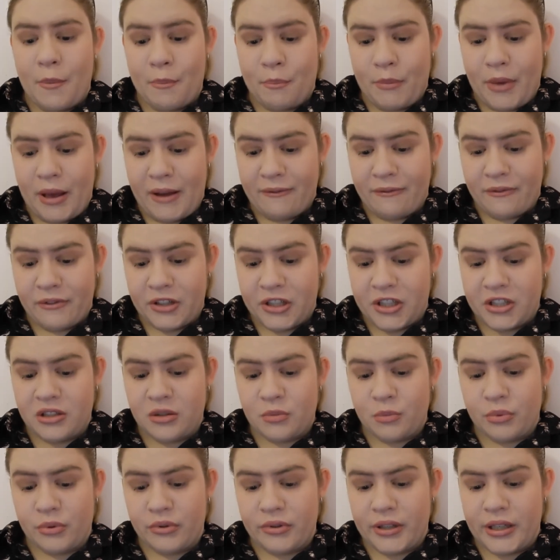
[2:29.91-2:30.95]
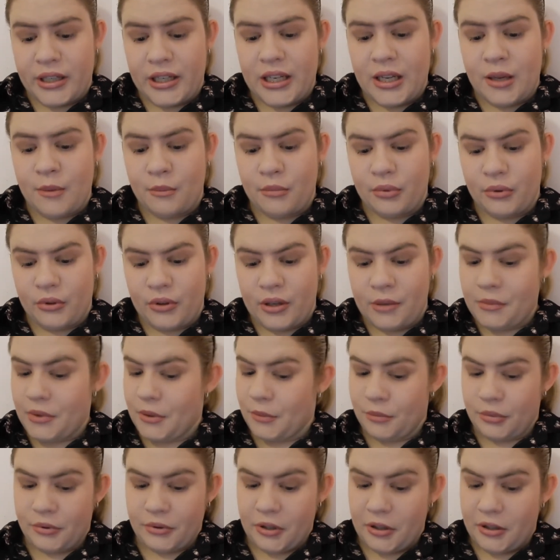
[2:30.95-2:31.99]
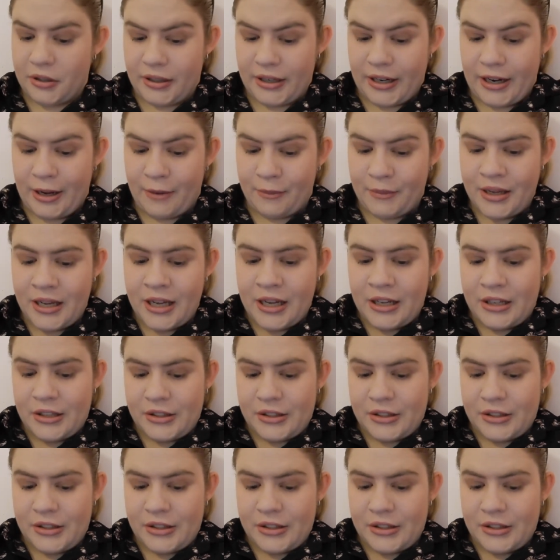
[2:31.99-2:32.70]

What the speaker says: and Beverage Pre-Employment Program.